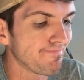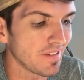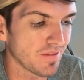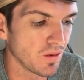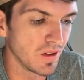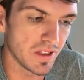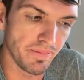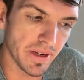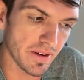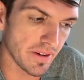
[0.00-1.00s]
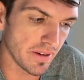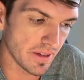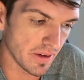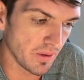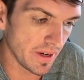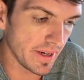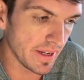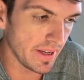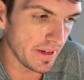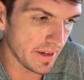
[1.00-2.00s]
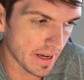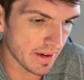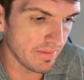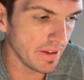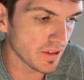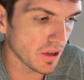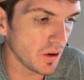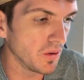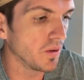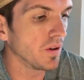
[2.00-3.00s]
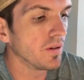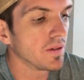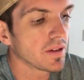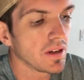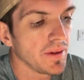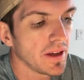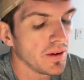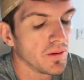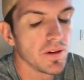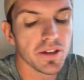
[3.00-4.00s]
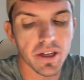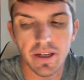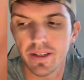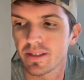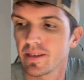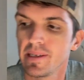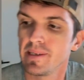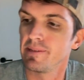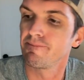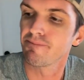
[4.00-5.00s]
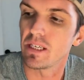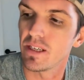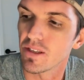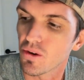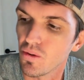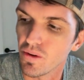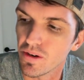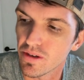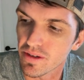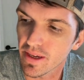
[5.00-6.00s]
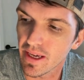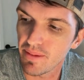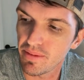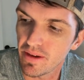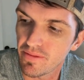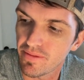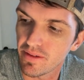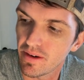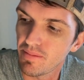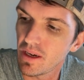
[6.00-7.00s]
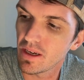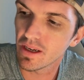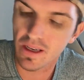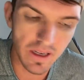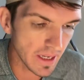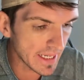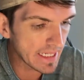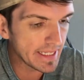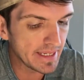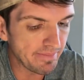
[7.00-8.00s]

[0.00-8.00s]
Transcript: Of course, the big card that I wanted to hit out of this cohort was going to be that Orange Ice. The corners kept it from getting a 10.